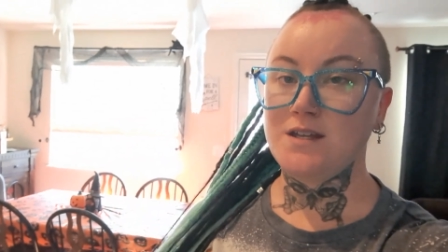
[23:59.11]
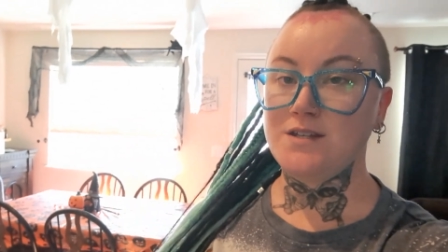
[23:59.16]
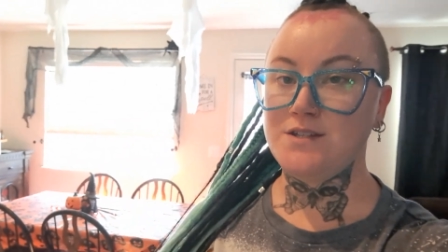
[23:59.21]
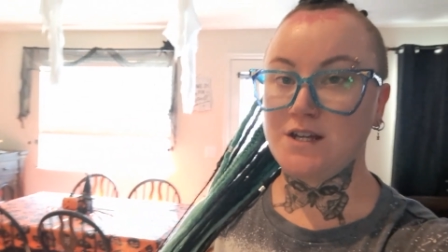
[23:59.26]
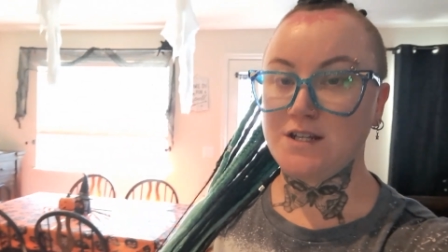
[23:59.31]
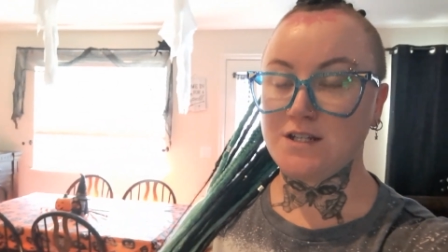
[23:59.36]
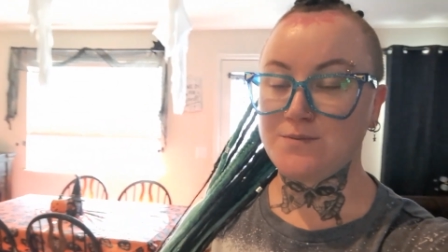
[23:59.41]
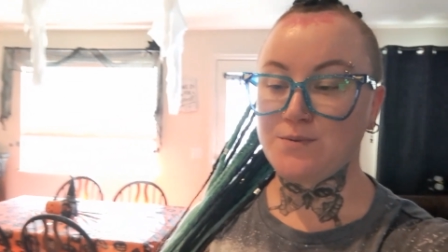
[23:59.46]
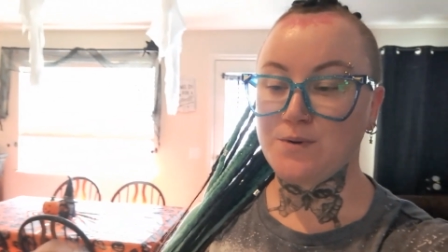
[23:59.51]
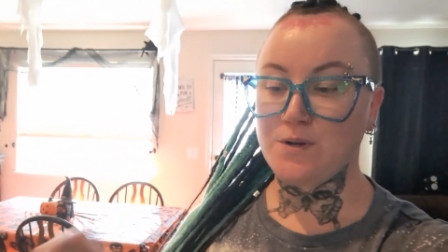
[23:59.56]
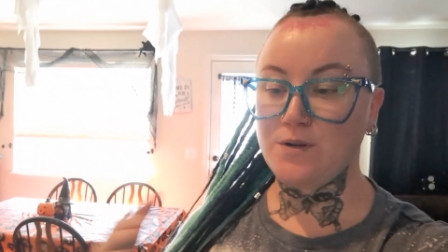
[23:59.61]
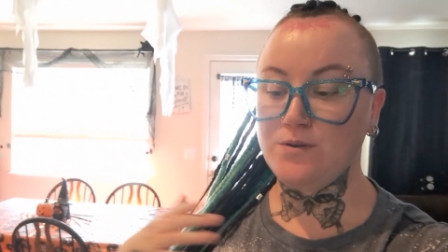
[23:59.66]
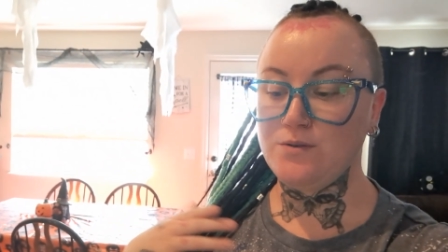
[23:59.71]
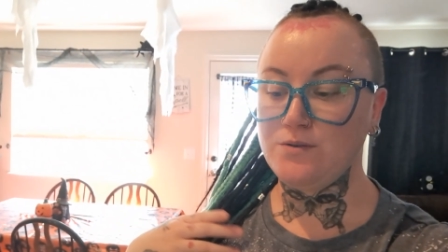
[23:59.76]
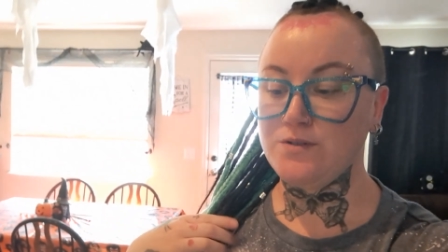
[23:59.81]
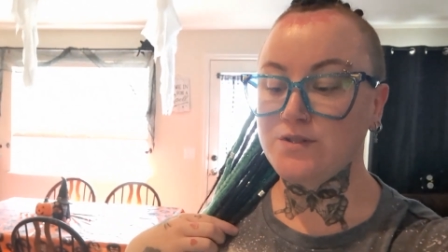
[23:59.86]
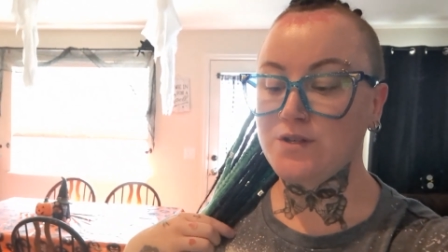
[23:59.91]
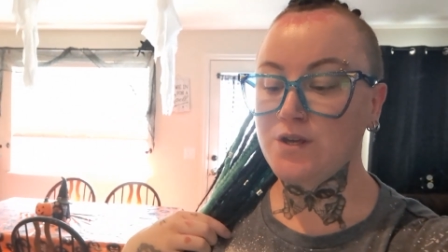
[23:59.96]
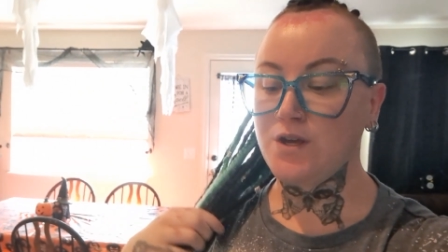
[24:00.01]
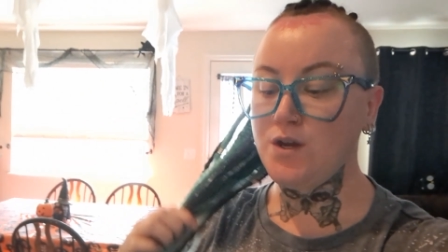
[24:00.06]
Dutch
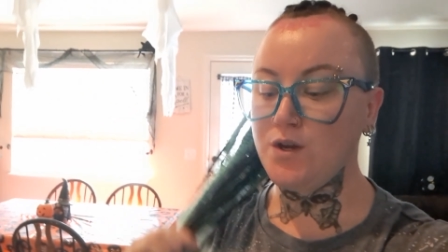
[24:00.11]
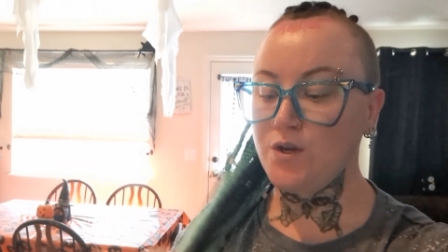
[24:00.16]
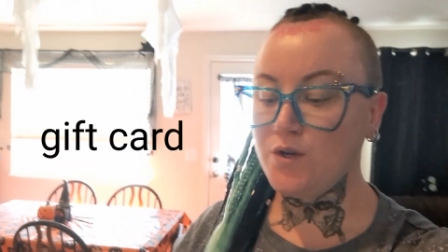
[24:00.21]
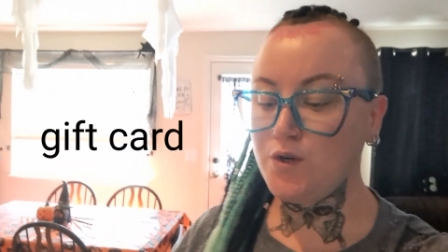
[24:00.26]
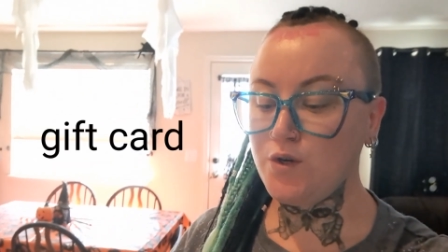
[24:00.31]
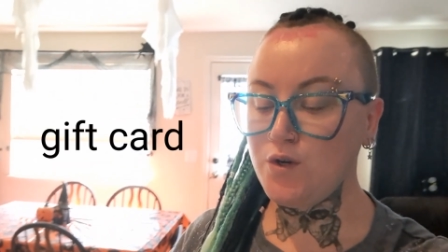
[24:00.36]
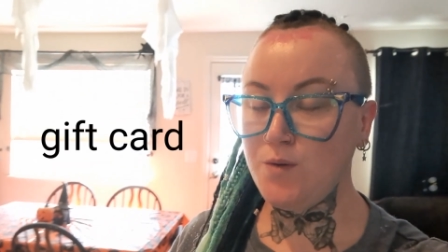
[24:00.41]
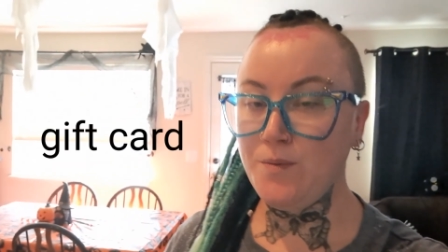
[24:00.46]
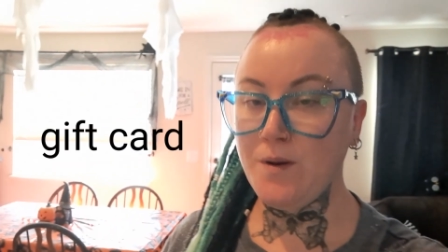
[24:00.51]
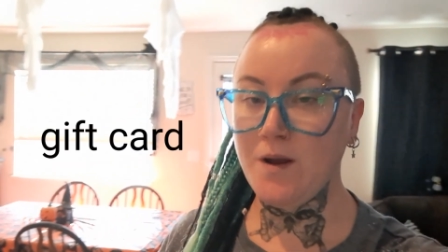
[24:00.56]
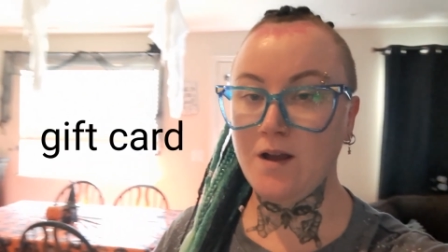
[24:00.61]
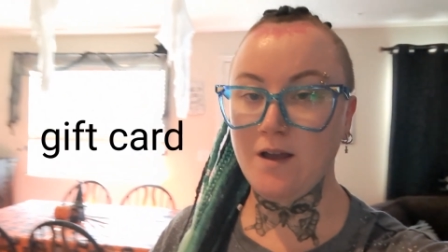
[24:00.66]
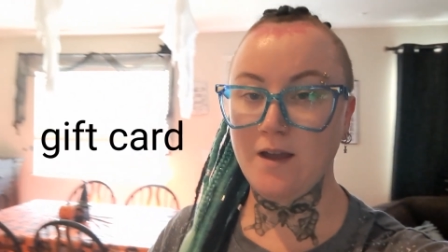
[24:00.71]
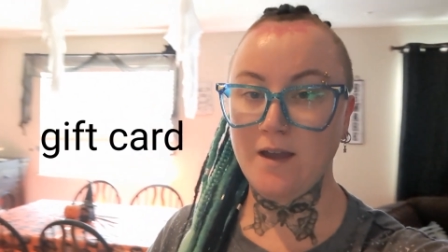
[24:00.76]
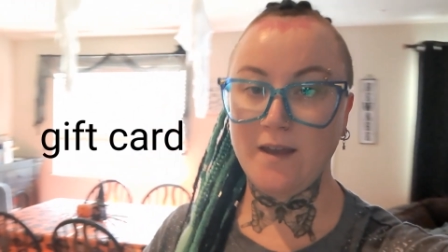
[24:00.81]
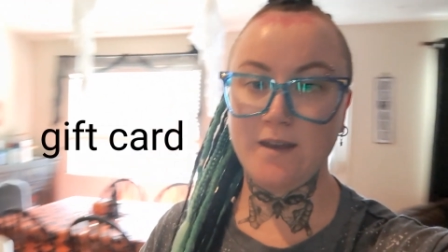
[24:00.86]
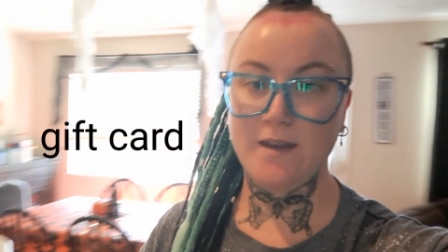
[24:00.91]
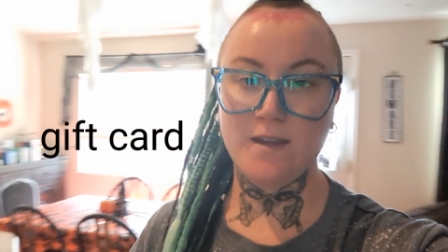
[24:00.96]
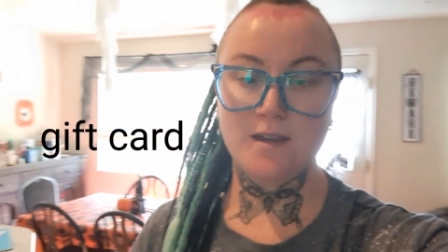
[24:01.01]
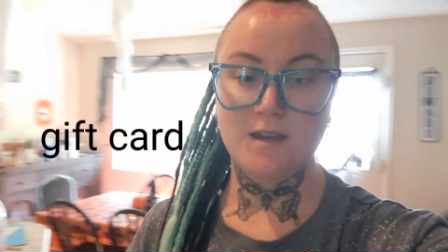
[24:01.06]
Bros
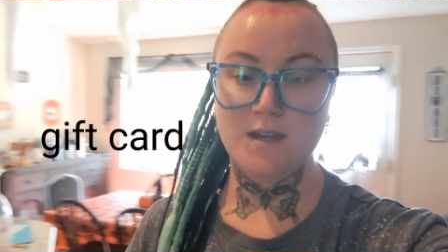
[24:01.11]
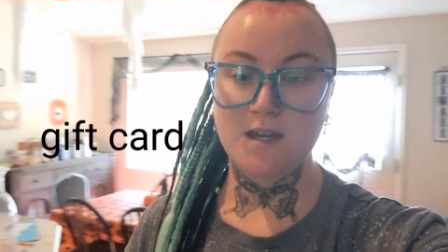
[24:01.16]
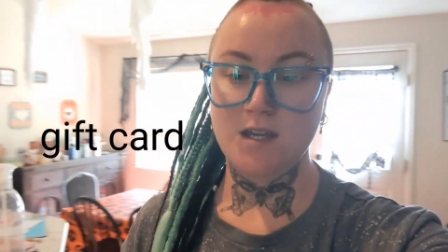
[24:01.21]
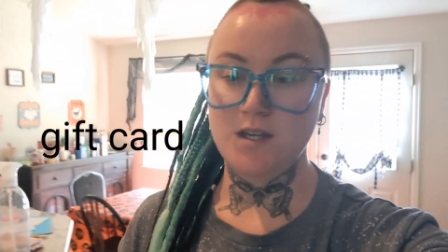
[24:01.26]
coupon.